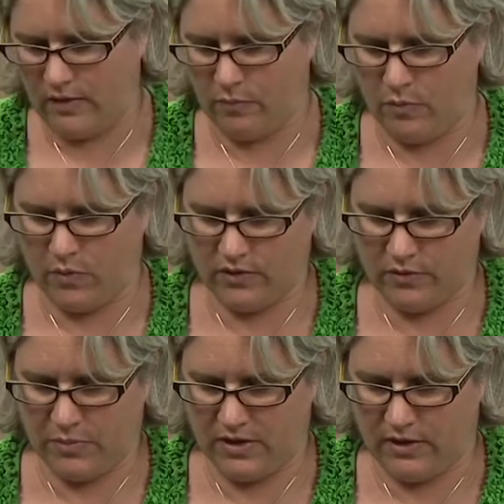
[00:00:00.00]
is we want
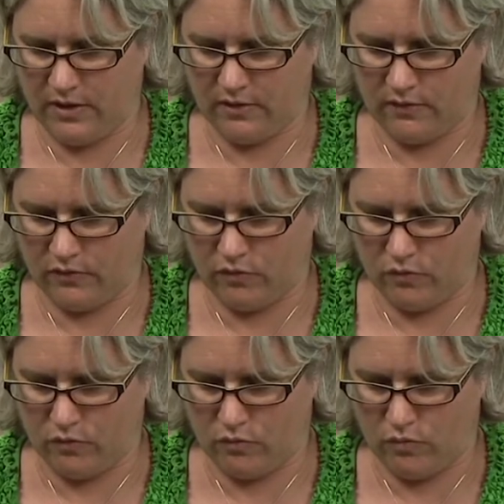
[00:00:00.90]
to begin
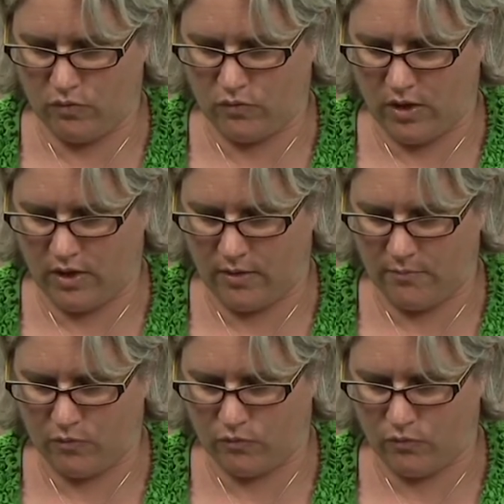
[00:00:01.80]
to
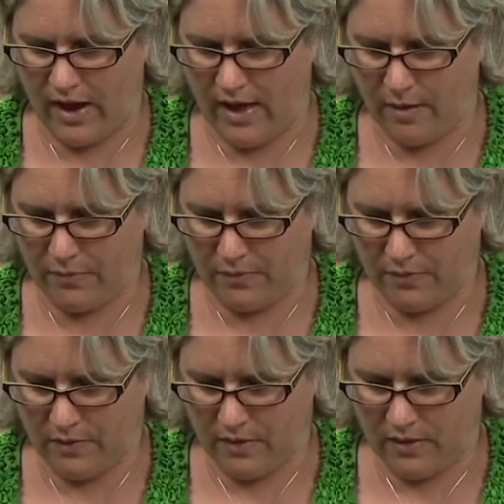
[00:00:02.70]
um, wrap
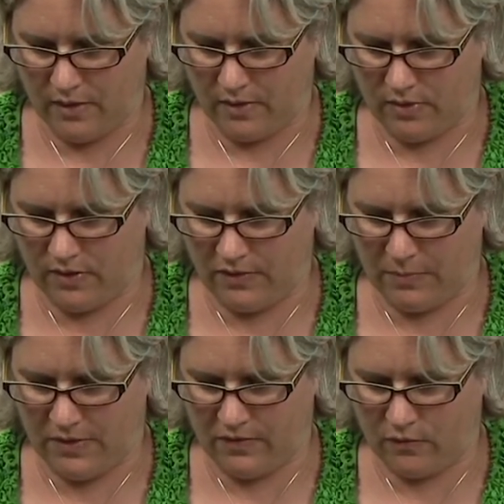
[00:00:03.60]

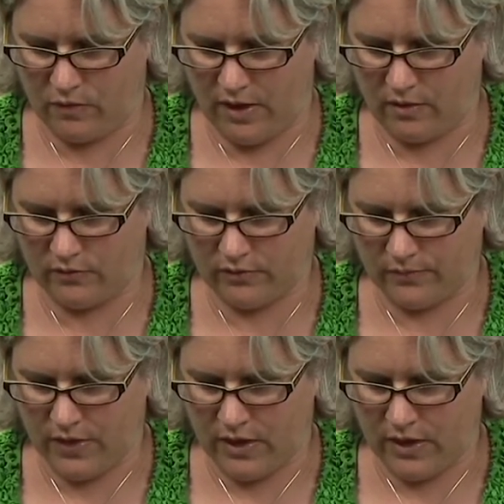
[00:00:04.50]
this piece around.